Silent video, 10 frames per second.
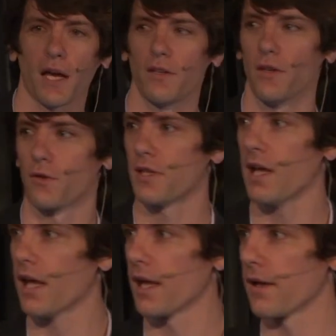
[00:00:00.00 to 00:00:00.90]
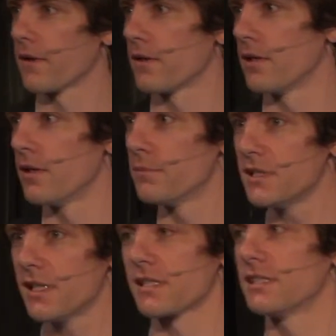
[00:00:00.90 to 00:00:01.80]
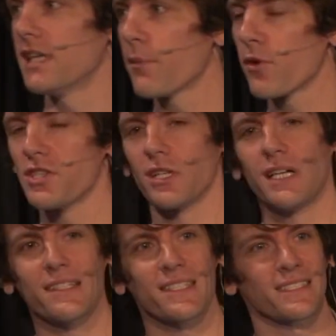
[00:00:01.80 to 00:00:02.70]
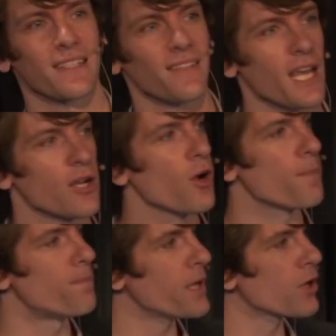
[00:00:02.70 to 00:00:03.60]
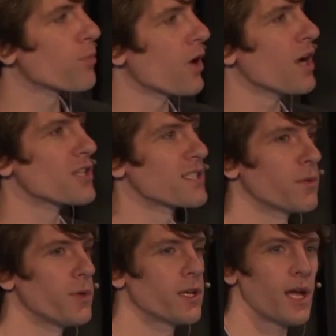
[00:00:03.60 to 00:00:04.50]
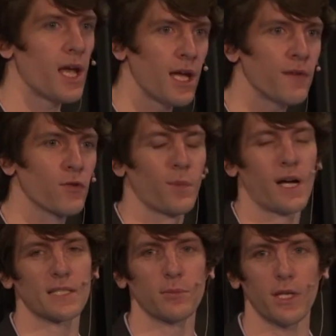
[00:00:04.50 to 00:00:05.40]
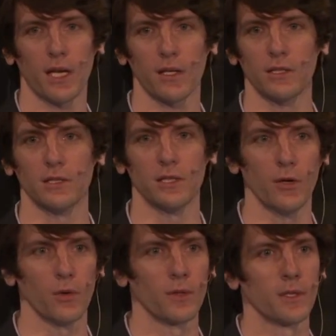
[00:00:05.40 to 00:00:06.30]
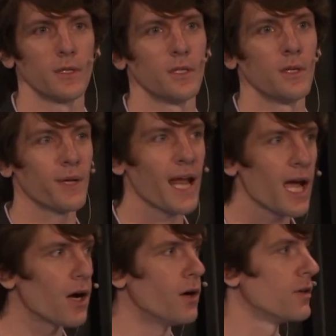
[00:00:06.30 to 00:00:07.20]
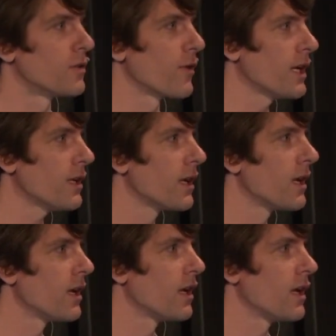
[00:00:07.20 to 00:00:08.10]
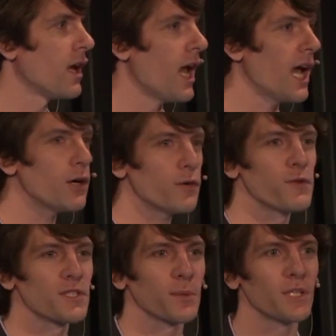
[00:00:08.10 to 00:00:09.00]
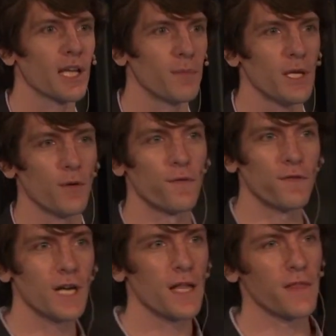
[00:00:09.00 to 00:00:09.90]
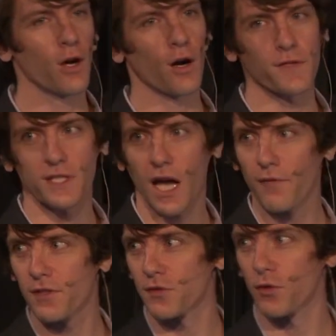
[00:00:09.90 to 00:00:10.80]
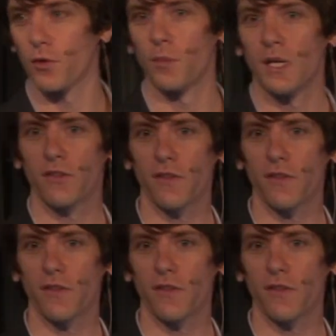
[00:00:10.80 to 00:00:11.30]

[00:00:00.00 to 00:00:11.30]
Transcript: into your day. Plus, collaboration allows us to take on bigger projects than we could ever possibly handle alone. But how, right? How, if you're someone like me who fled the office conference room to the